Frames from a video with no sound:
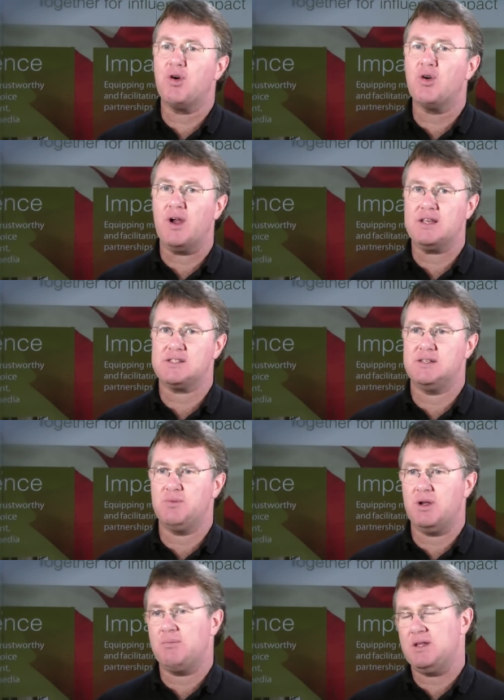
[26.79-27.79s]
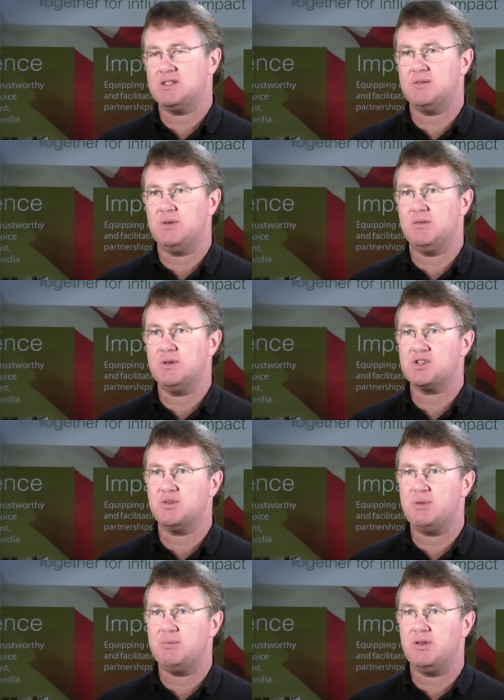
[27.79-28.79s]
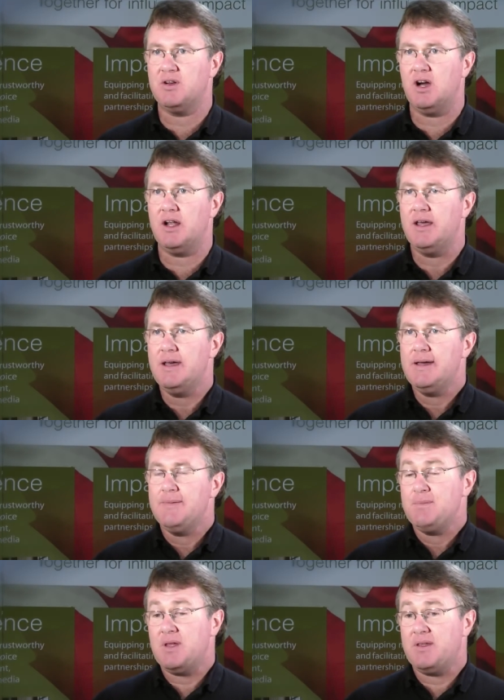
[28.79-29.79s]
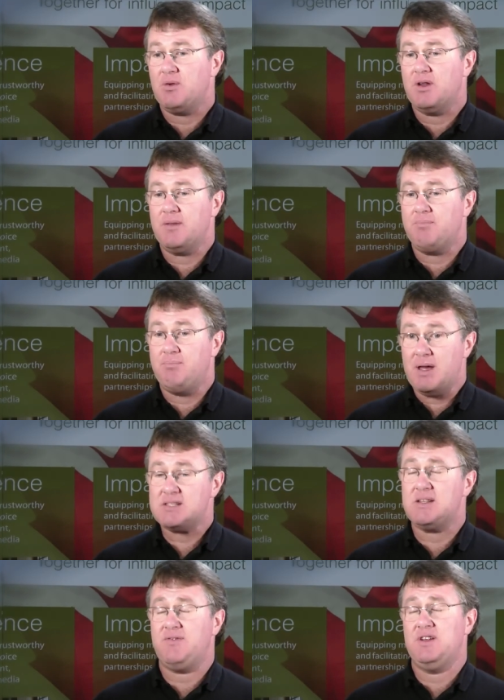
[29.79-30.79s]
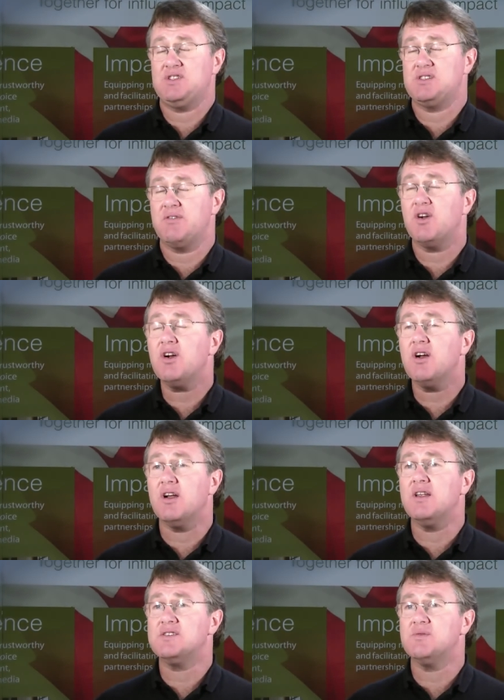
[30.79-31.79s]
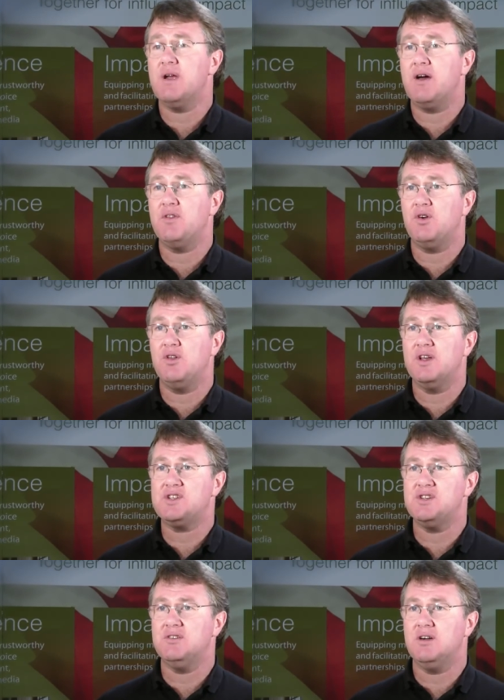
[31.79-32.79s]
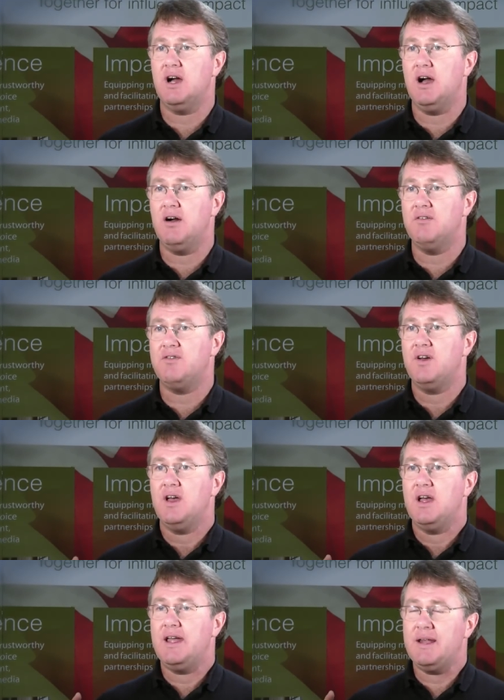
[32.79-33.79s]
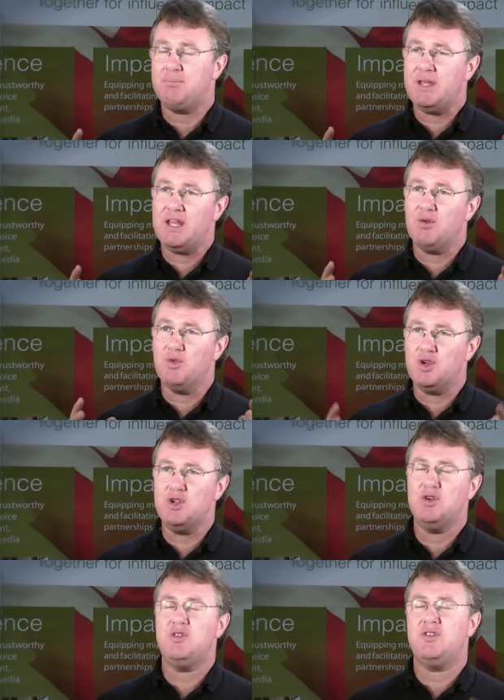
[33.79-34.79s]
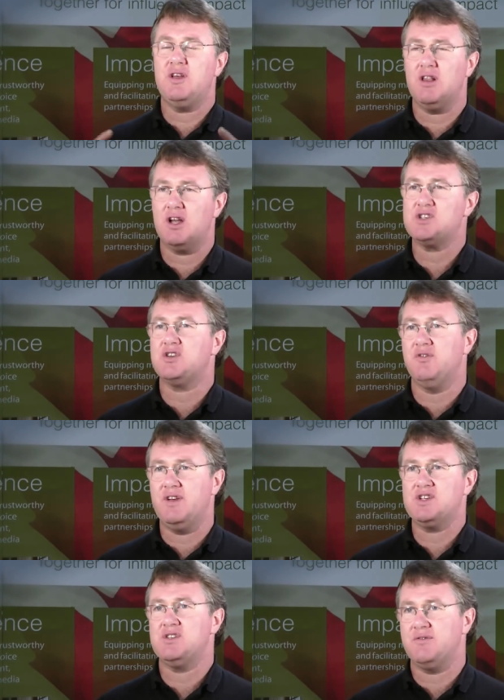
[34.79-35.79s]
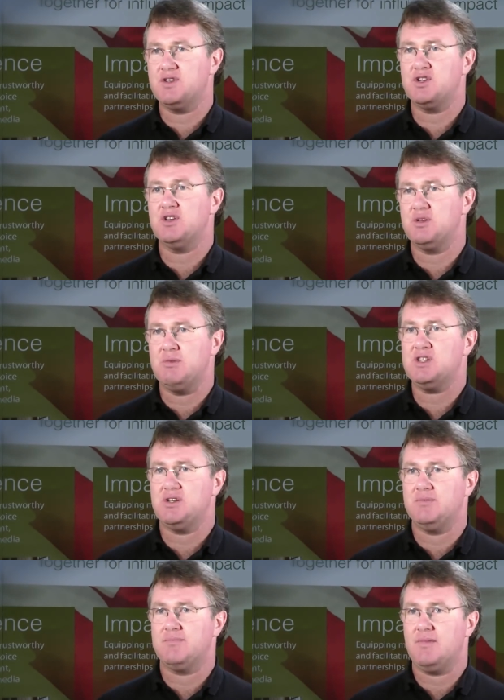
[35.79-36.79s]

progress in what it means to be the missional people of God. And I think one of the best definitions I've heard is around the whole issue of it being a renewed theological vision of the church in mission,